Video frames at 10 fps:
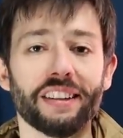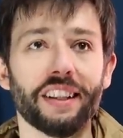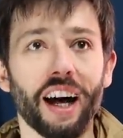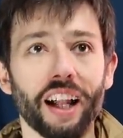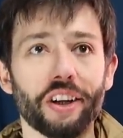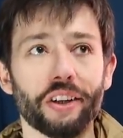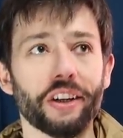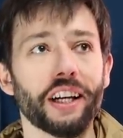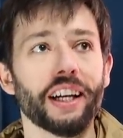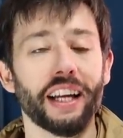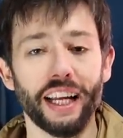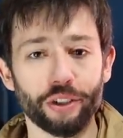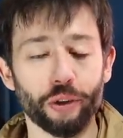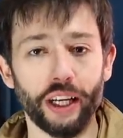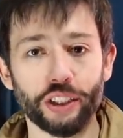dollar
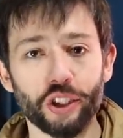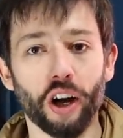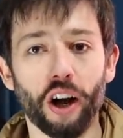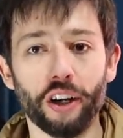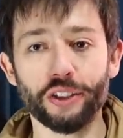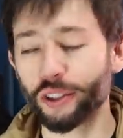into each car.